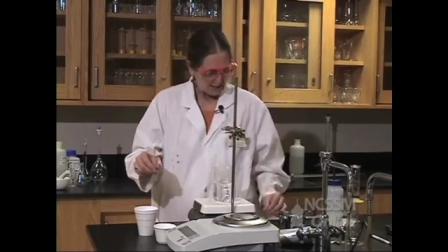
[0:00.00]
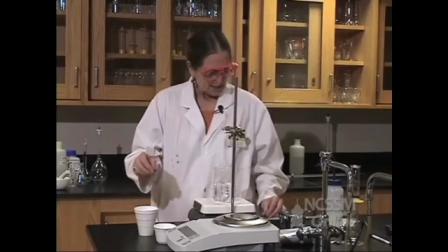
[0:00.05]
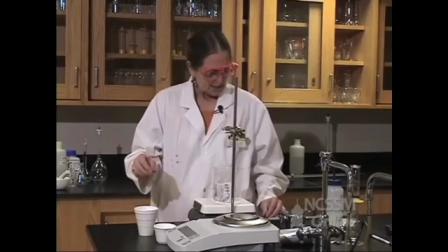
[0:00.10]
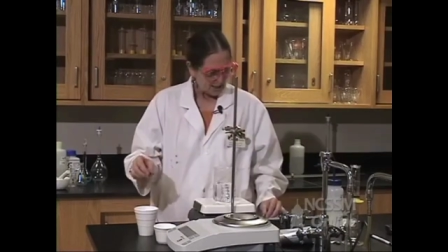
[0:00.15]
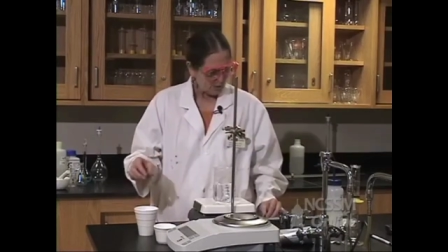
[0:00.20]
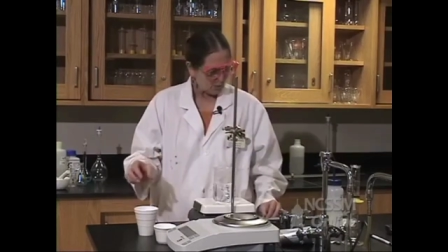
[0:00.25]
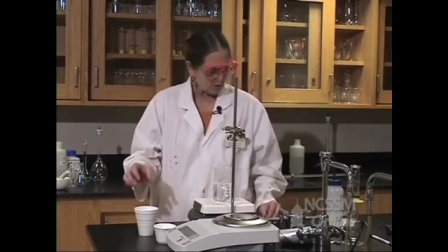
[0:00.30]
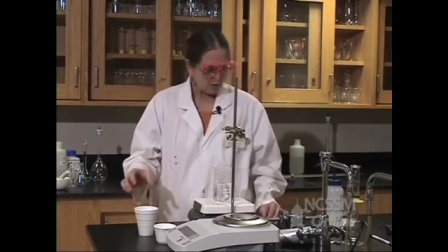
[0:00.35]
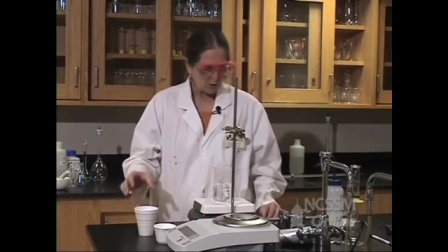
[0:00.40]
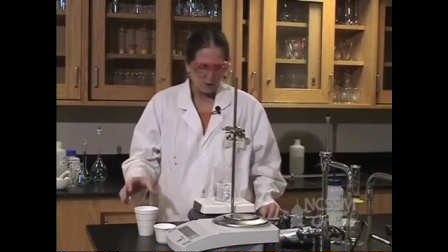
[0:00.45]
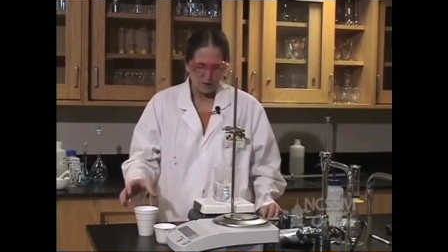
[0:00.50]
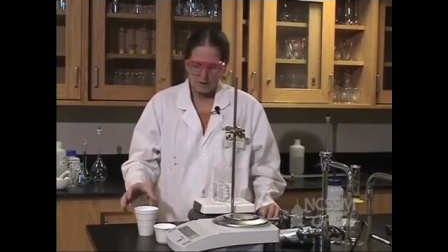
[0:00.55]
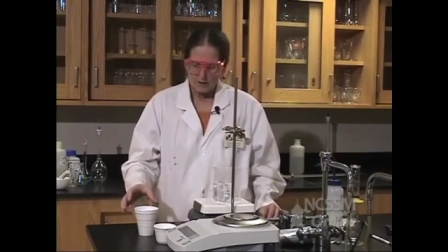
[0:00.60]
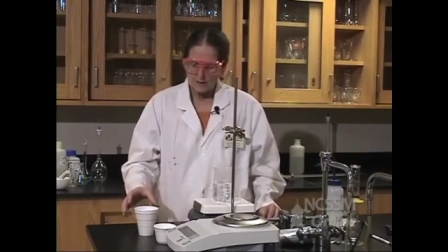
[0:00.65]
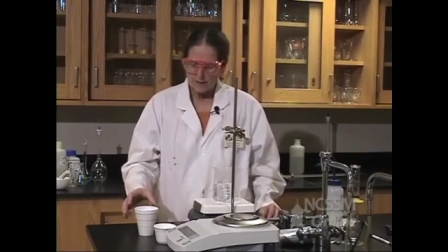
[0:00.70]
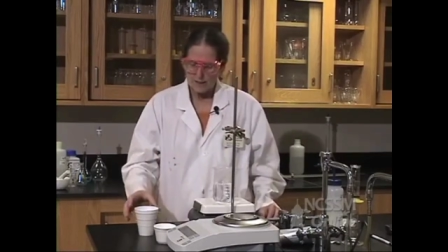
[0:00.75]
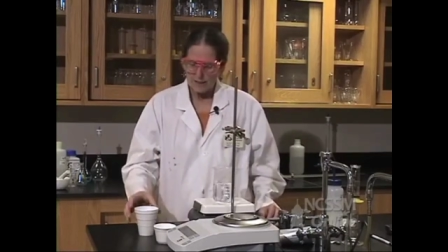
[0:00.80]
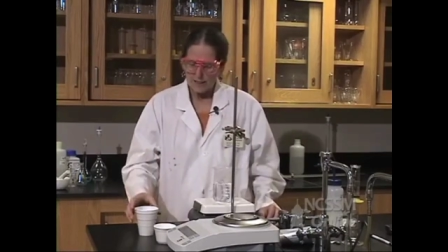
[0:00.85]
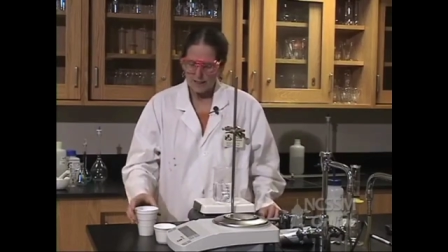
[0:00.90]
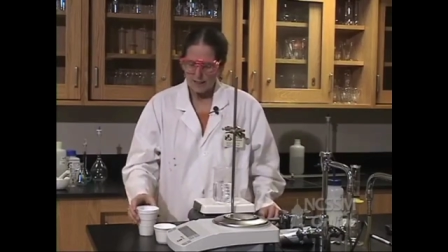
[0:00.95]
And we're going
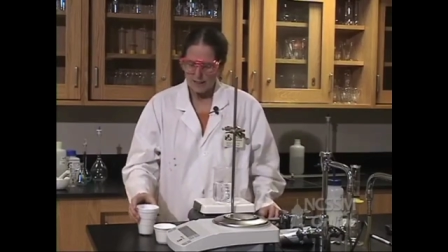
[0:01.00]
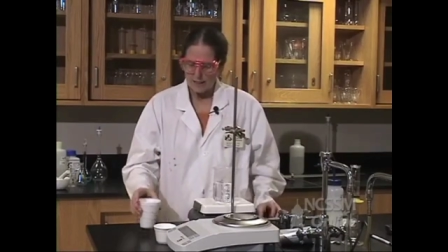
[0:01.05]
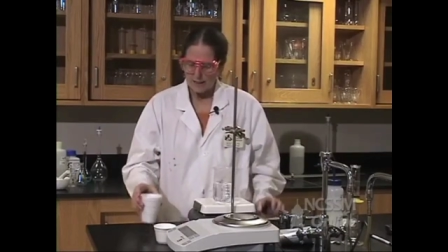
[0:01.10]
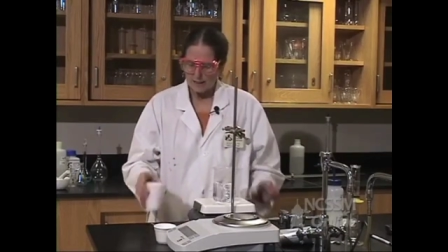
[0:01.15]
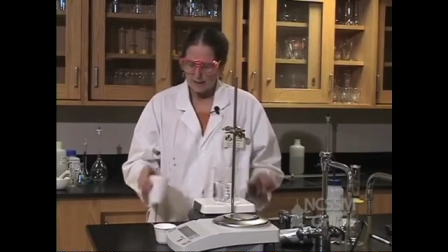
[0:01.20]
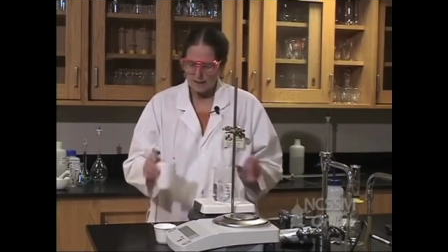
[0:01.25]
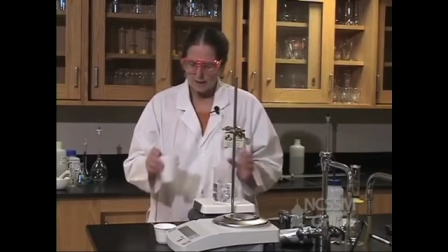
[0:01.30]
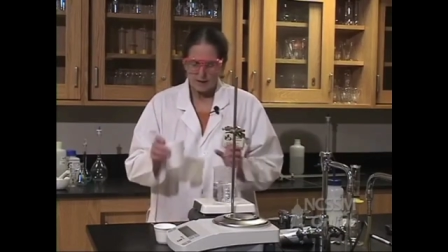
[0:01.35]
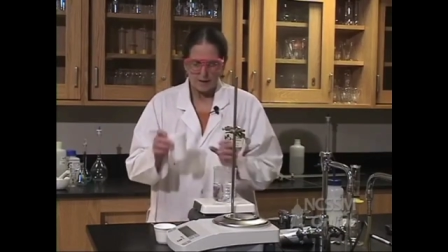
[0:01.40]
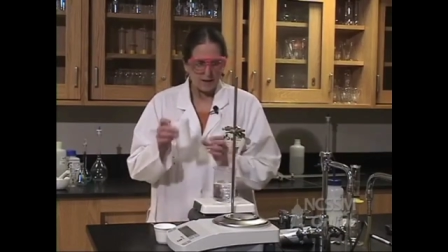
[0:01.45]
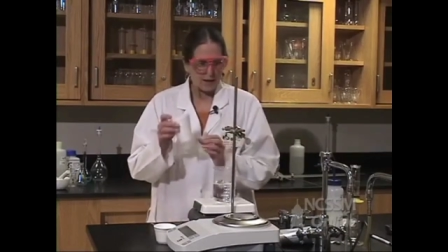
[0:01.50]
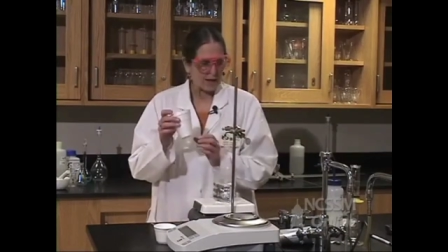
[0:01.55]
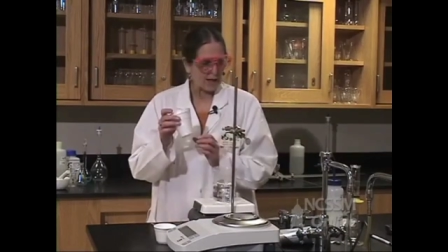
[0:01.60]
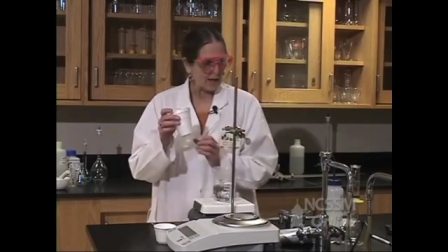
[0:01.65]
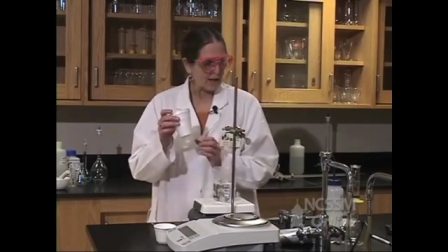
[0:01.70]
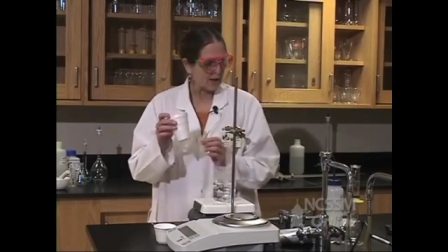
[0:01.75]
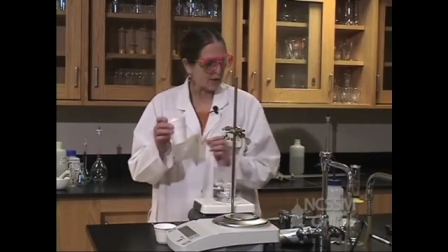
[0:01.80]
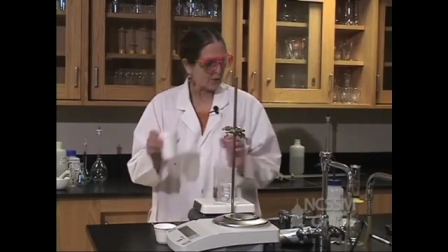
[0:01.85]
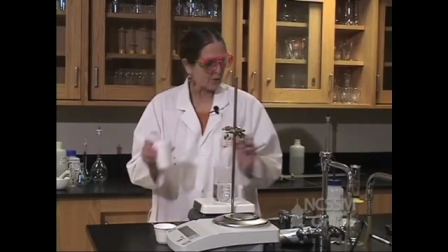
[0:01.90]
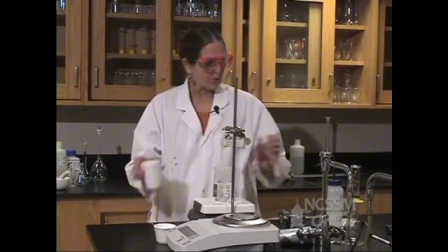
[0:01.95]
to take
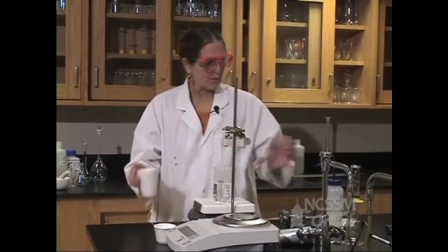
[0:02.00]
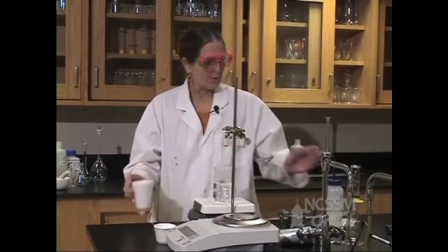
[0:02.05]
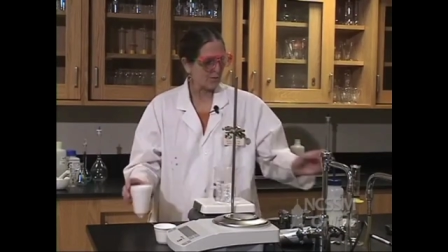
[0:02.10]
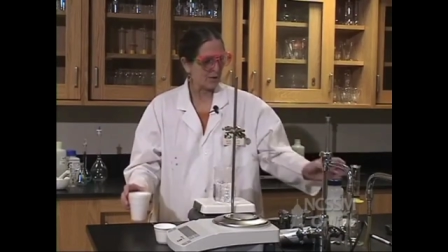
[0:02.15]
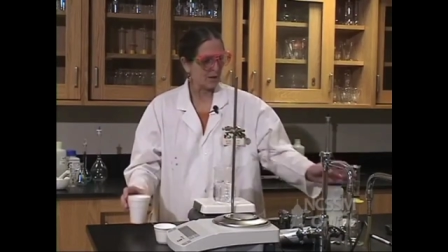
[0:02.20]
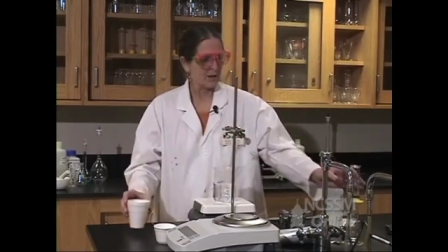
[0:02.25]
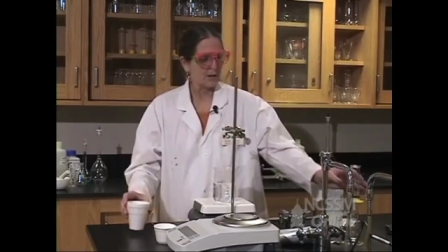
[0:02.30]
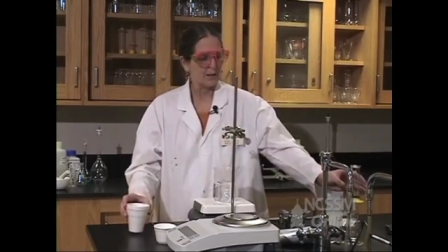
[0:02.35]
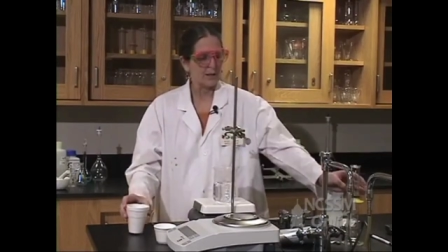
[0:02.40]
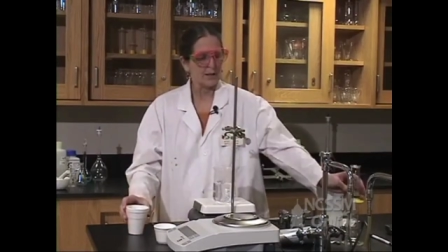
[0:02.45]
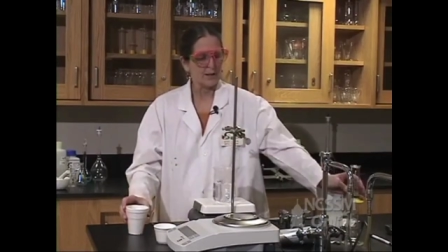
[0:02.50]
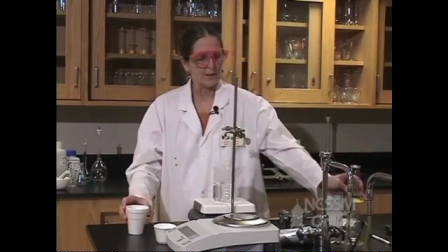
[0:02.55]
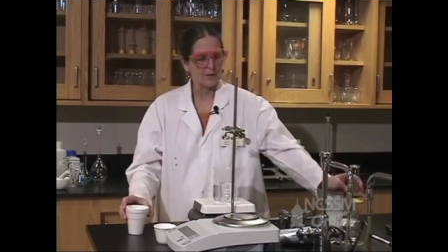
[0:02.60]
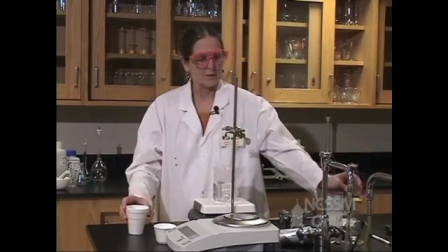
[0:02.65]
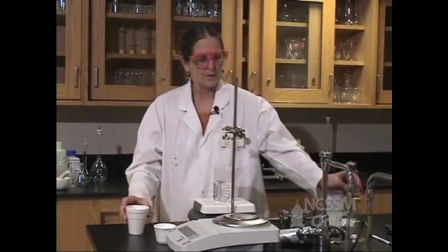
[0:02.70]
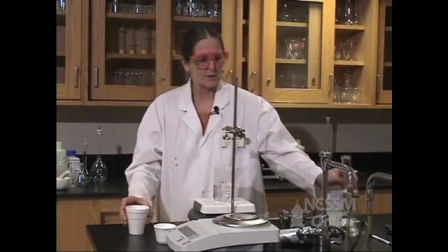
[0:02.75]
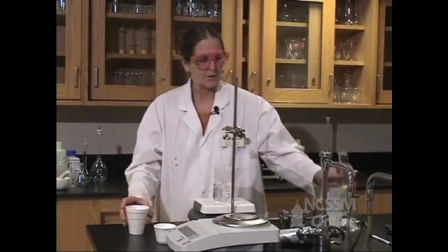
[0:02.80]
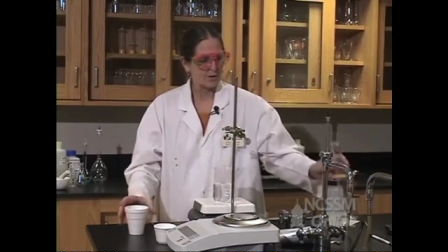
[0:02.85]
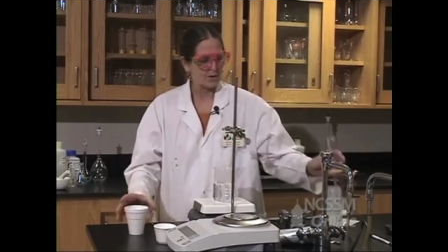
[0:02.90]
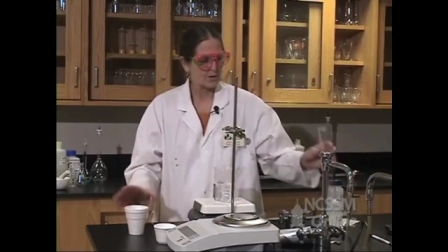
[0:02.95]
100
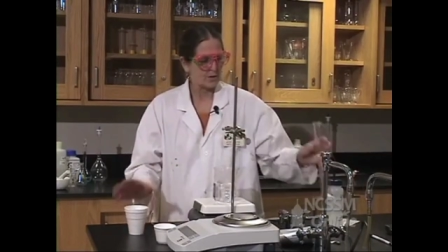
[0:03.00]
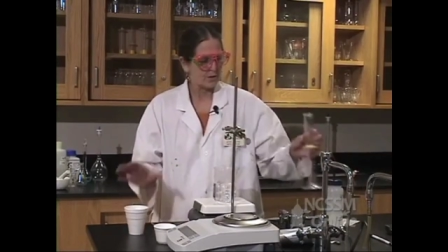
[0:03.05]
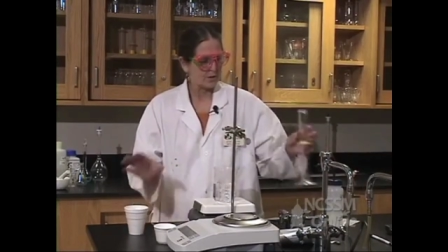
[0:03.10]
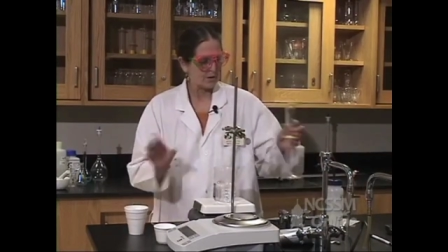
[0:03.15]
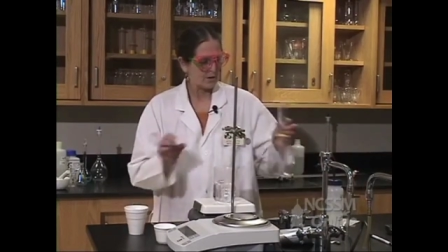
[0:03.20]
milliliters